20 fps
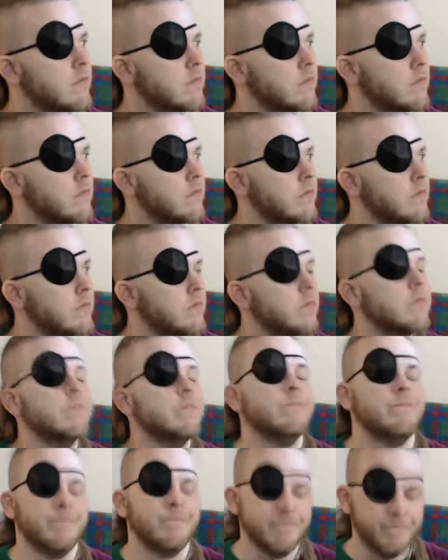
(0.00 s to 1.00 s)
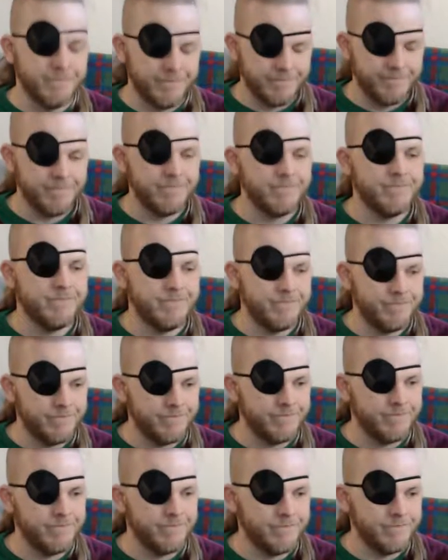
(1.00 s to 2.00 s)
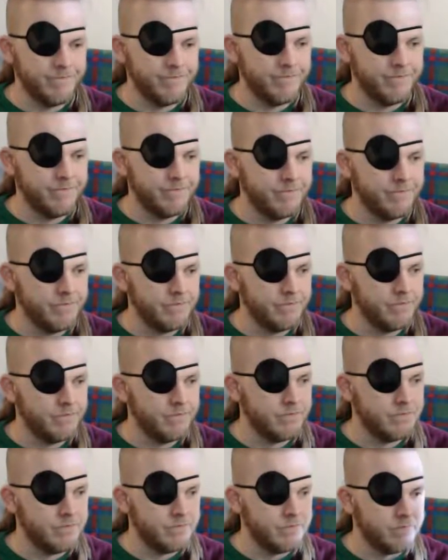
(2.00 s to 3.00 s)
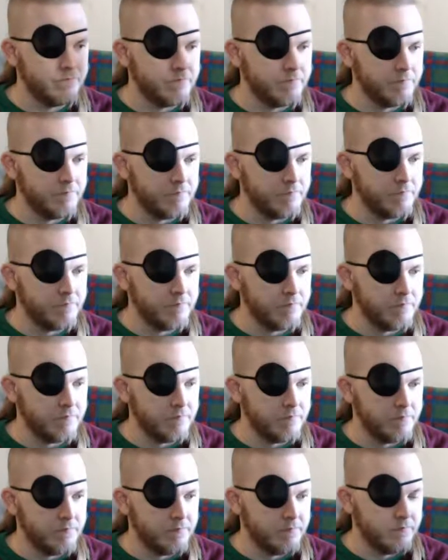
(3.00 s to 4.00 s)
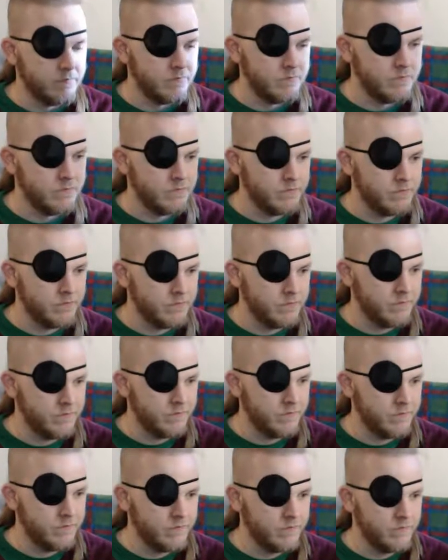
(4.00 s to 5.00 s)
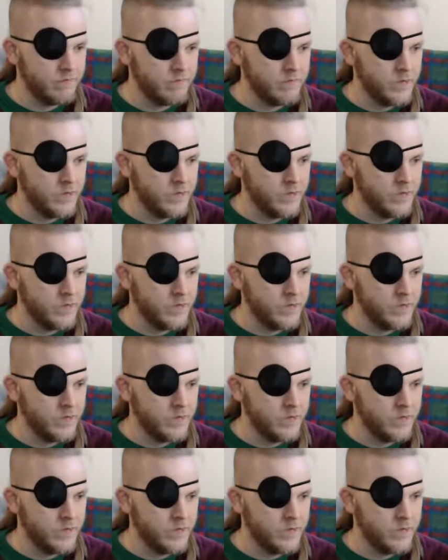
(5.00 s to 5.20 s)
This person isn't speaking.